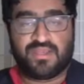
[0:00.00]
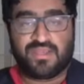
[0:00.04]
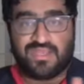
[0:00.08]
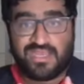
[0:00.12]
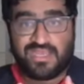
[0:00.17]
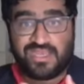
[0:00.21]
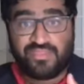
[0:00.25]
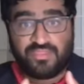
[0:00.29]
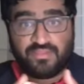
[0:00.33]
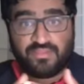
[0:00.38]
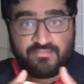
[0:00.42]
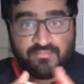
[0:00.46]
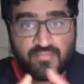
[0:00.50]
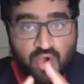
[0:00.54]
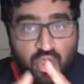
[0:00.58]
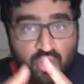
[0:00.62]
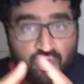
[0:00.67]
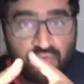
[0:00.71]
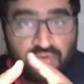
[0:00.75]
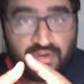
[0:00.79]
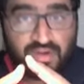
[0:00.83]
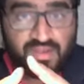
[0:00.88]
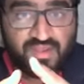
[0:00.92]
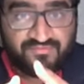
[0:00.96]
in the
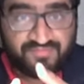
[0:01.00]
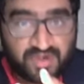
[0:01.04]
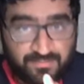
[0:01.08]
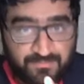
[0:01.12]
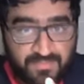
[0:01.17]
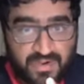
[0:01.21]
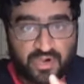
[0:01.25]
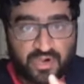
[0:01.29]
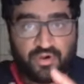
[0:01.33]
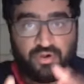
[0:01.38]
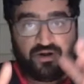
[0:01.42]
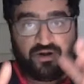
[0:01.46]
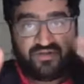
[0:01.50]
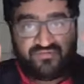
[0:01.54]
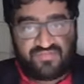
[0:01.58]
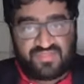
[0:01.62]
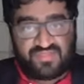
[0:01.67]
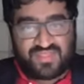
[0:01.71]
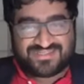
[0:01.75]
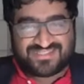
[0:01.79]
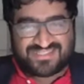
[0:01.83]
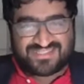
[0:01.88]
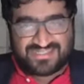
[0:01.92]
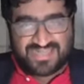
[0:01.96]
mode of an imperative
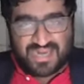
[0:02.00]
that's